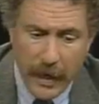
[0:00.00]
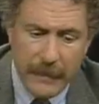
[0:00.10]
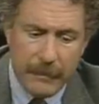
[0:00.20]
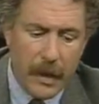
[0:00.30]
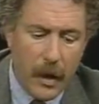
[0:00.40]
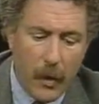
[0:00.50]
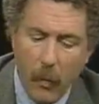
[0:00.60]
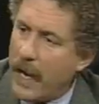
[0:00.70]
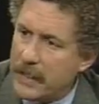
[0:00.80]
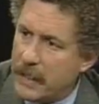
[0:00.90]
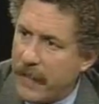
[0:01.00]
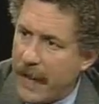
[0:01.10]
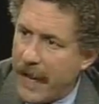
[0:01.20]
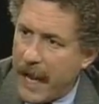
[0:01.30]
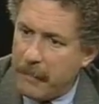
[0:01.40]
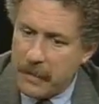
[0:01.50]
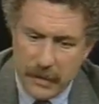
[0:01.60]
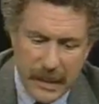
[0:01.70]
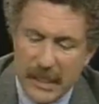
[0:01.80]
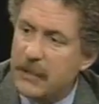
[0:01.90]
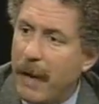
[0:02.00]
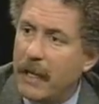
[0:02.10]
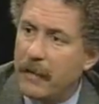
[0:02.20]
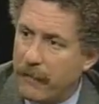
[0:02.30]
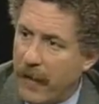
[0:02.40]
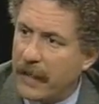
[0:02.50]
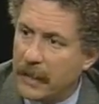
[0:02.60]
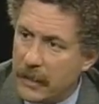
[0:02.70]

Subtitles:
All right? Why is it that happens, in spite of the fact...